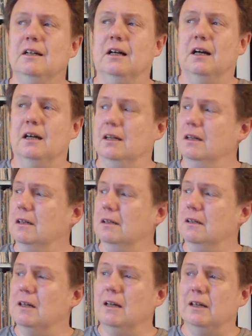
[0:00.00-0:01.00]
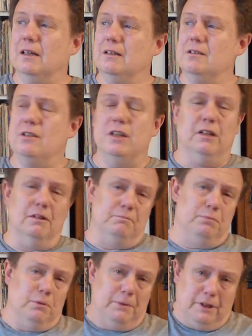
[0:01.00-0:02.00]
I can think I'm
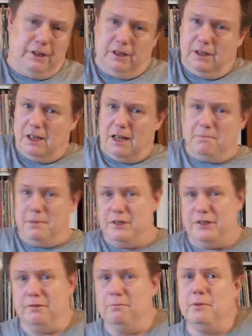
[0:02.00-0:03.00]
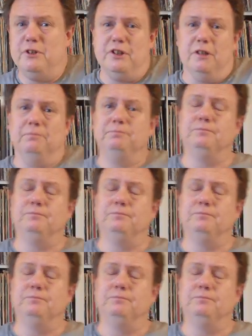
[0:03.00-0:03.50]
probably only going to get busier and busier.